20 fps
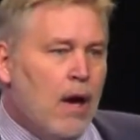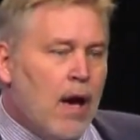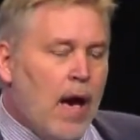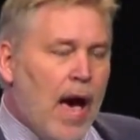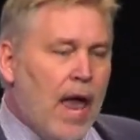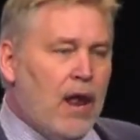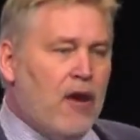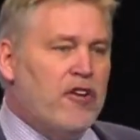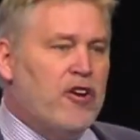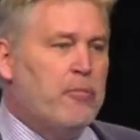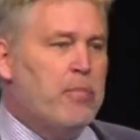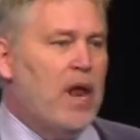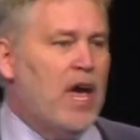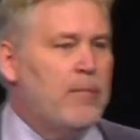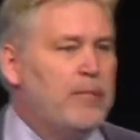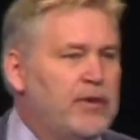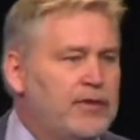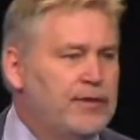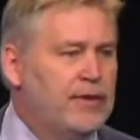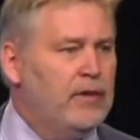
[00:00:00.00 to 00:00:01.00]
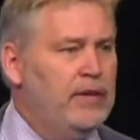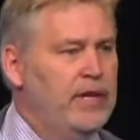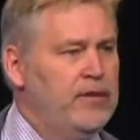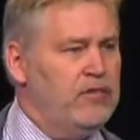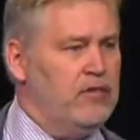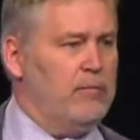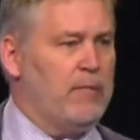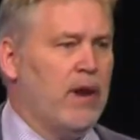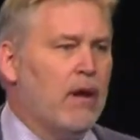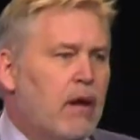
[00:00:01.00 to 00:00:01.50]
I learned to play a musical
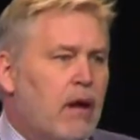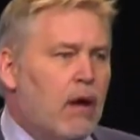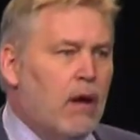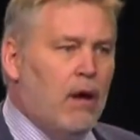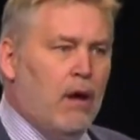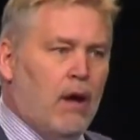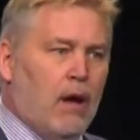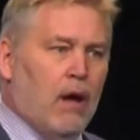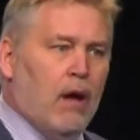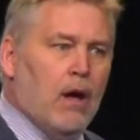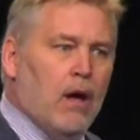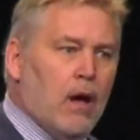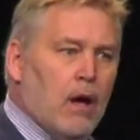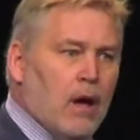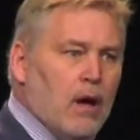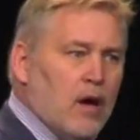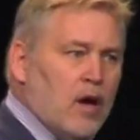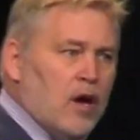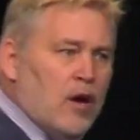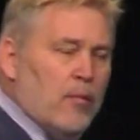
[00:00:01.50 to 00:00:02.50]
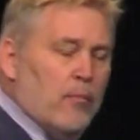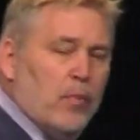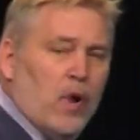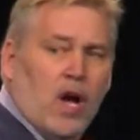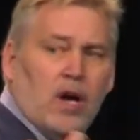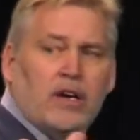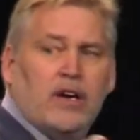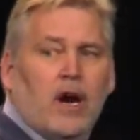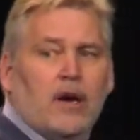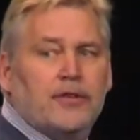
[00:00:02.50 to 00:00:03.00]
instrument.
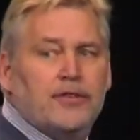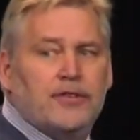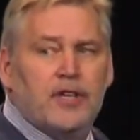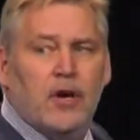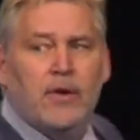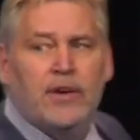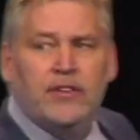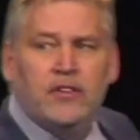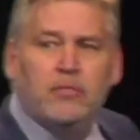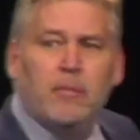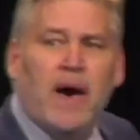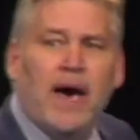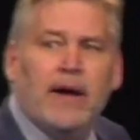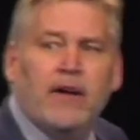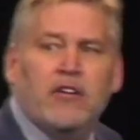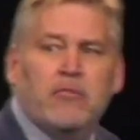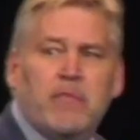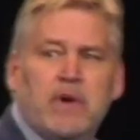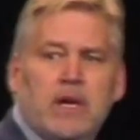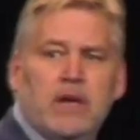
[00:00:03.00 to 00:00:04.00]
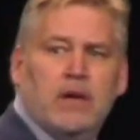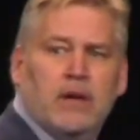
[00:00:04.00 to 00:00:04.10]
Broncar so inspired me.